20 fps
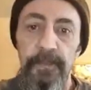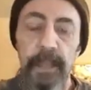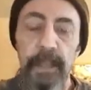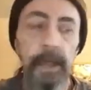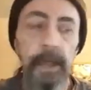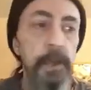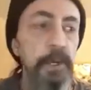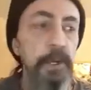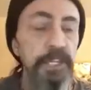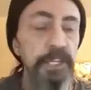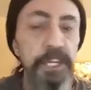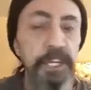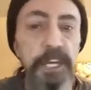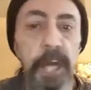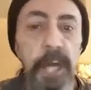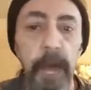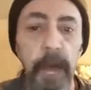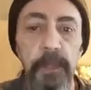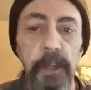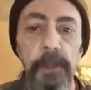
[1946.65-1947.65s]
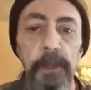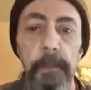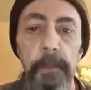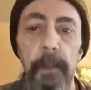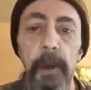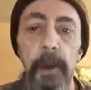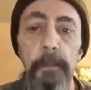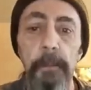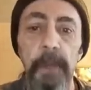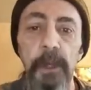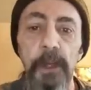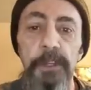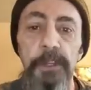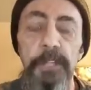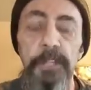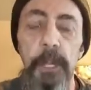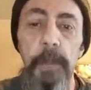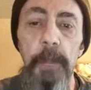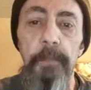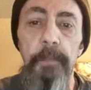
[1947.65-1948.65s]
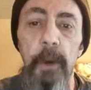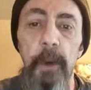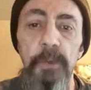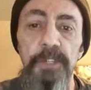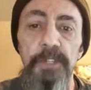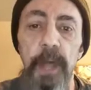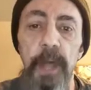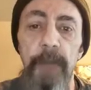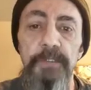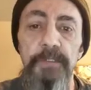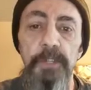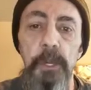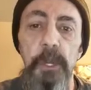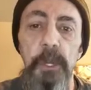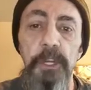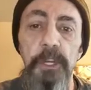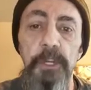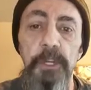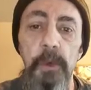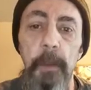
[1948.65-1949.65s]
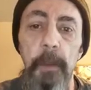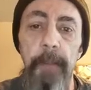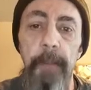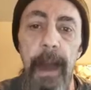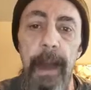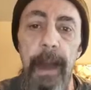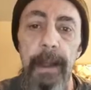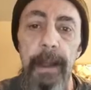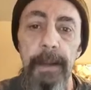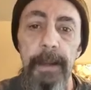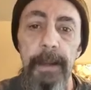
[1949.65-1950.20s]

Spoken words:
And there was nothing the military post officer could do about it,